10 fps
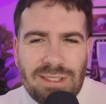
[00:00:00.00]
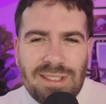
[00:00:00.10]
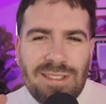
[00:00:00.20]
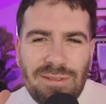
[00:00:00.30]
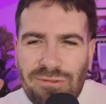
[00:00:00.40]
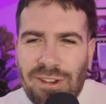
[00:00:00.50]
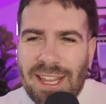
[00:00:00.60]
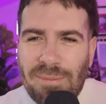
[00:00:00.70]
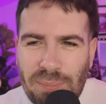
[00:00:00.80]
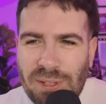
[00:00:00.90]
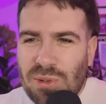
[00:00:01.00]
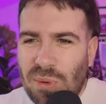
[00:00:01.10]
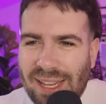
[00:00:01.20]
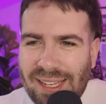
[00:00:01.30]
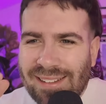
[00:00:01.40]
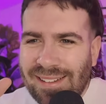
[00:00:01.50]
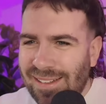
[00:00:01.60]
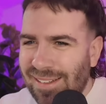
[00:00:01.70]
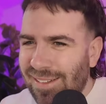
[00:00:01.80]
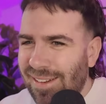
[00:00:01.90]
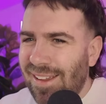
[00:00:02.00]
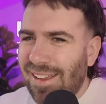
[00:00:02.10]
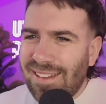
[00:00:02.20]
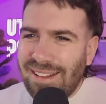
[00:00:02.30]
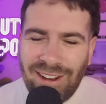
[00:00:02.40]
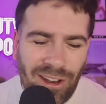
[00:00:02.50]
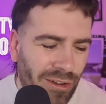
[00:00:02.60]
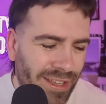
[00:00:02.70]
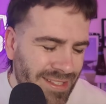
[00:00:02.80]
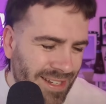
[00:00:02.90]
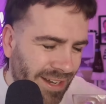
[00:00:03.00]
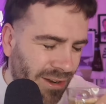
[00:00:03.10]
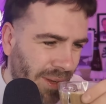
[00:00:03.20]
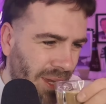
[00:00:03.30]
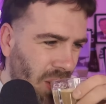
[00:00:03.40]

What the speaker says: to read between lines a little bit.